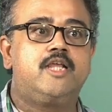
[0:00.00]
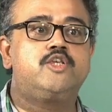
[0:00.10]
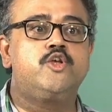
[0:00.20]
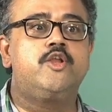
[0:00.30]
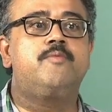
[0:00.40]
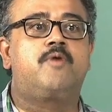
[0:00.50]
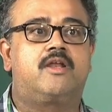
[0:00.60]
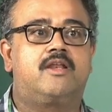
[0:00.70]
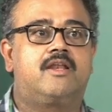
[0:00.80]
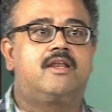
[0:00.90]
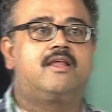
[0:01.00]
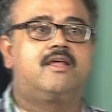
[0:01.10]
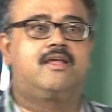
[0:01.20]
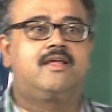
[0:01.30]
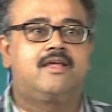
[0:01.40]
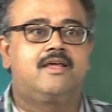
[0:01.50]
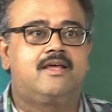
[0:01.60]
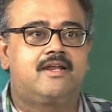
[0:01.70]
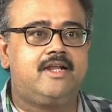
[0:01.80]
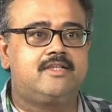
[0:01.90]
It's unimodal.
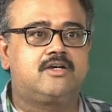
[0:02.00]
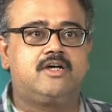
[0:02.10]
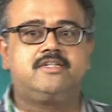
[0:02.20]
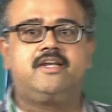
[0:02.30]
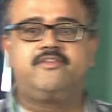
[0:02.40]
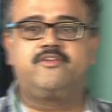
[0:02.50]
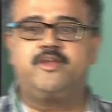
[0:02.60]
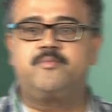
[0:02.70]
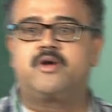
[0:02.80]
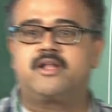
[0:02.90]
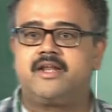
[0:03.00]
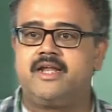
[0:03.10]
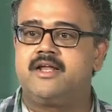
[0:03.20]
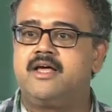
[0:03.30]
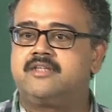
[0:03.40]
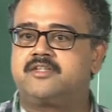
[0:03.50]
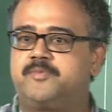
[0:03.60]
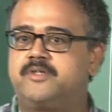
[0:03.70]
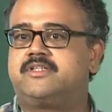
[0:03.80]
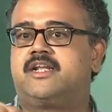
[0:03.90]
Right, the Gaussian is unimodal, right.
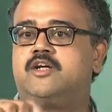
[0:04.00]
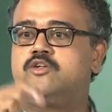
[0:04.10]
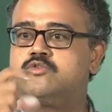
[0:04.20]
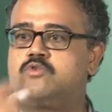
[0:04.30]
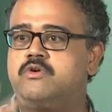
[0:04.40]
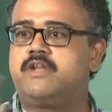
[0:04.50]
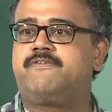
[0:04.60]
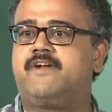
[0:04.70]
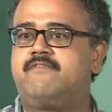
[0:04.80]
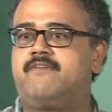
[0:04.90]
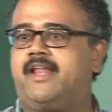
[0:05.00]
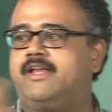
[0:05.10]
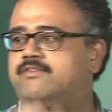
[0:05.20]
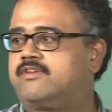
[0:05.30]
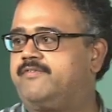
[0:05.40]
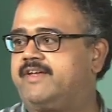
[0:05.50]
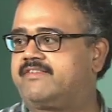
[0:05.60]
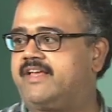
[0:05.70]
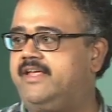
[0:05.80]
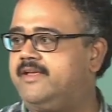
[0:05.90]
Suppose there are two different values of
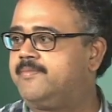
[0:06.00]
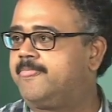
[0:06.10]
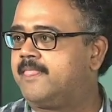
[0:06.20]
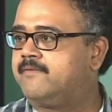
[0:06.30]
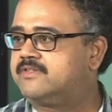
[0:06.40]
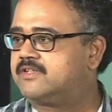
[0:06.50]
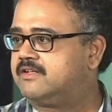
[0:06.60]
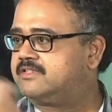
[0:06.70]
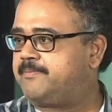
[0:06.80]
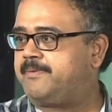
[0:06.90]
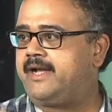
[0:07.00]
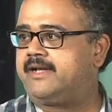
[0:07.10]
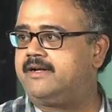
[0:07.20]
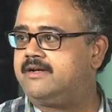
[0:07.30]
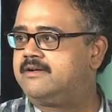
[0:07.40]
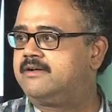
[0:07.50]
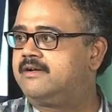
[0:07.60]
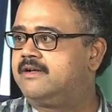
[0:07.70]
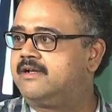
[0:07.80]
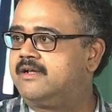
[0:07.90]
xi which are separated,
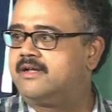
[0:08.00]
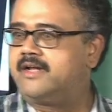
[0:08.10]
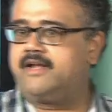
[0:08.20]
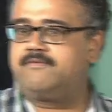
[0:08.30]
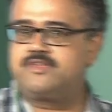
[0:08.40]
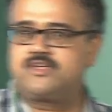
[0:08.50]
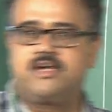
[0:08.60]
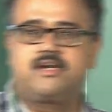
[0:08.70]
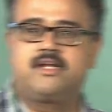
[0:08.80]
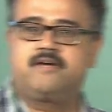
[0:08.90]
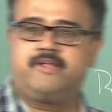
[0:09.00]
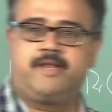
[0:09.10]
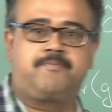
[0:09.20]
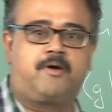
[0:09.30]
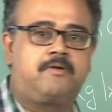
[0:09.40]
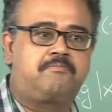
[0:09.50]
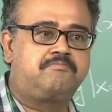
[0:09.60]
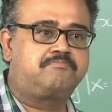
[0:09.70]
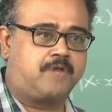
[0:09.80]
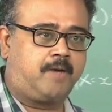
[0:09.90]
right, which are very
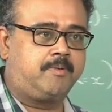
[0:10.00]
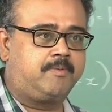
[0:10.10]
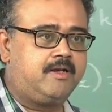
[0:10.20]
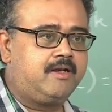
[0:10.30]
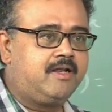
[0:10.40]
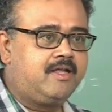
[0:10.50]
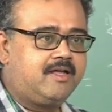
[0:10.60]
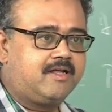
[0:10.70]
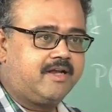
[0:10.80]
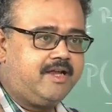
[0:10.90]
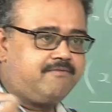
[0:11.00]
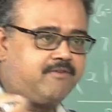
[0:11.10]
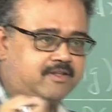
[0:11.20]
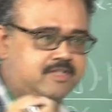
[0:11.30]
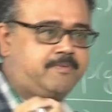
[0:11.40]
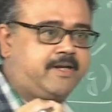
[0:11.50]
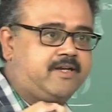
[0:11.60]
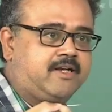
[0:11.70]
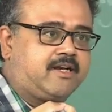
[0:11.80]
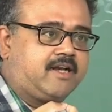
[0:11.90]
probable, right, for this
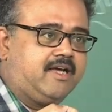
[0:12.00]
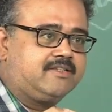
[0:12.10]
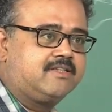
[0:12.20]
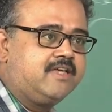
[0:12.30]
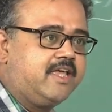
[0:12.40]
particular class.